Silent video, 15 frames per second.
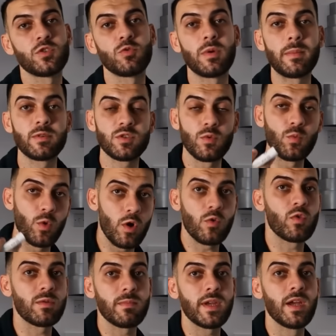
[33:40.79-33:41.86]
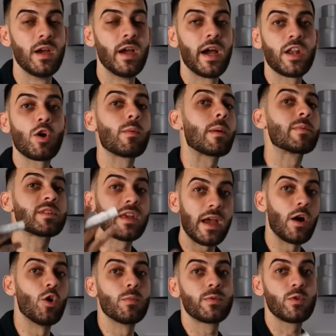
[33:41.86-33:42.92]
You'll be able to work with me and I'll be able to
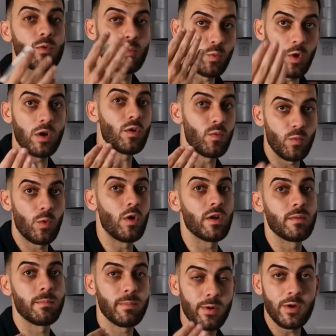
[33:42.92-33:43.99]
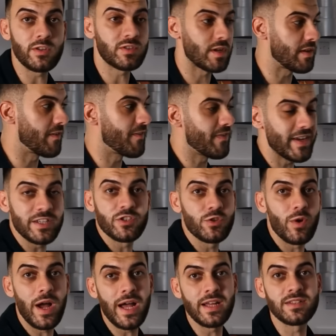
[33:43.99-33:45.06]
help you one-on-one, personally fix
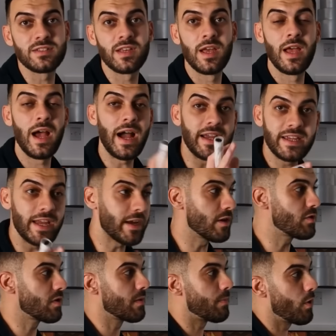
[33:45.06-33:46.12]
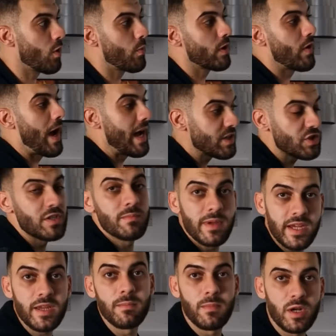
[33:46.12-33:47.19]
your ads and get you to the point where you're actually
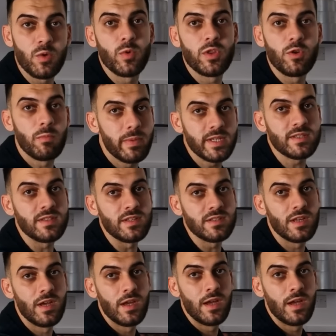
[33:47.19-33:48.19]
making money with your business.